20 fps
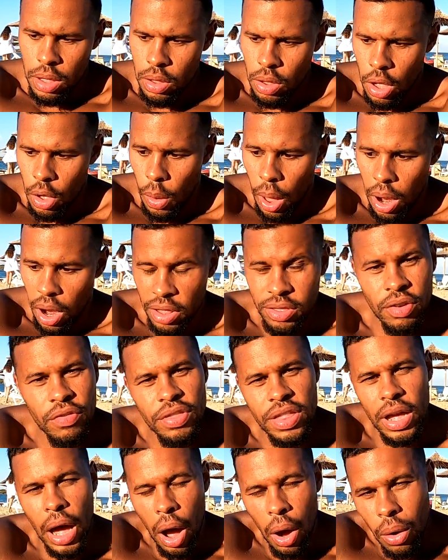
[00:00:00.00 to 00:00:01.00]
You know, a lot
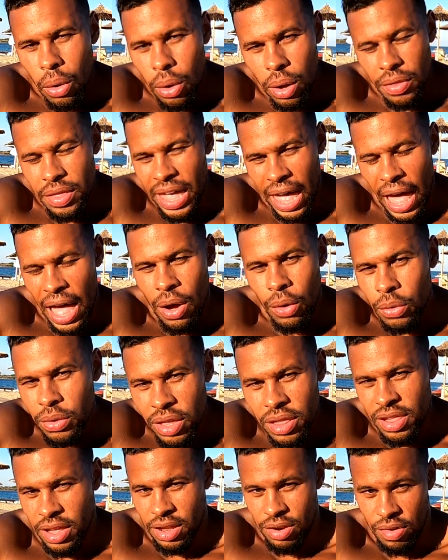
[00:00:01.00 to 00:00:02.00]
of the old, the
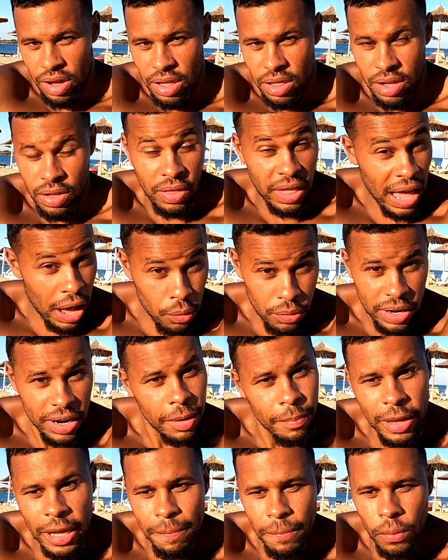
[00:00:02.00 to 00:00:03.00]
elder generation, the
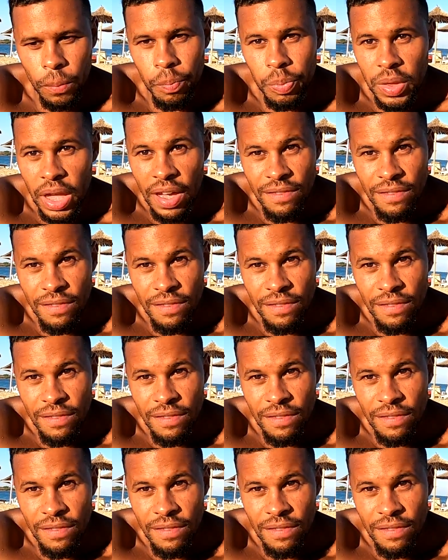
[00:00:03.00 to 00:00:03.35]
elderly people,